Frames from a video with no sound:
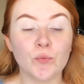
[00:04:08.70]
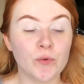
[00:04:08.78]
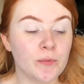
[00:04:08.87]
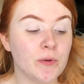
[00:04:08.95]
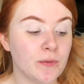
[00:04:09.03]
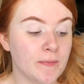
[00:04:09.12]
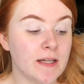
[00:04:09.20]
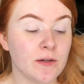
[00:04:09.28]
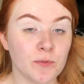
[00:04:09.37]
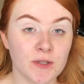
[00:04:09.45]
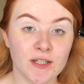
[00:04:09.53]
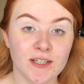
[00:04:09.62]
We will make
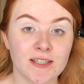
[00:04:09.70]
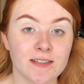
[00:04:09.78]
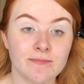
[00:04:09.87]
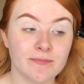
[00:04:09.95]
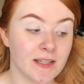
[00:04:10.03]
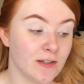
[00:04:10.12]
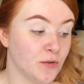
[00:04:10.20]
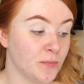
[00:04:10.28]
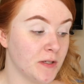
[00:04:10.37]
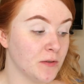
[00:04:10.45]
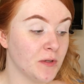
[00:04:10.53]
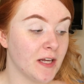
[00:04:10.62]
it work, it will
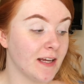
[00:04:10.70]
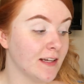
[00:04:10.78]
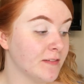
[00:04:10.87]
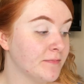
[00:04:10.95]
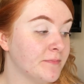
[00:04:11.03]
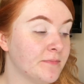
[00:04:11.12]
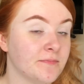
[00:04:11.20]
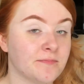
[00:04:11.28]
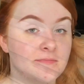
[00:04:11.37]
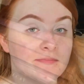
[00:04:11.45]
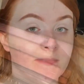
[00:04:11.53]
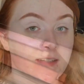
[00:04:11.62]
be okay.
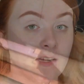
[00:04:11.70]
Fun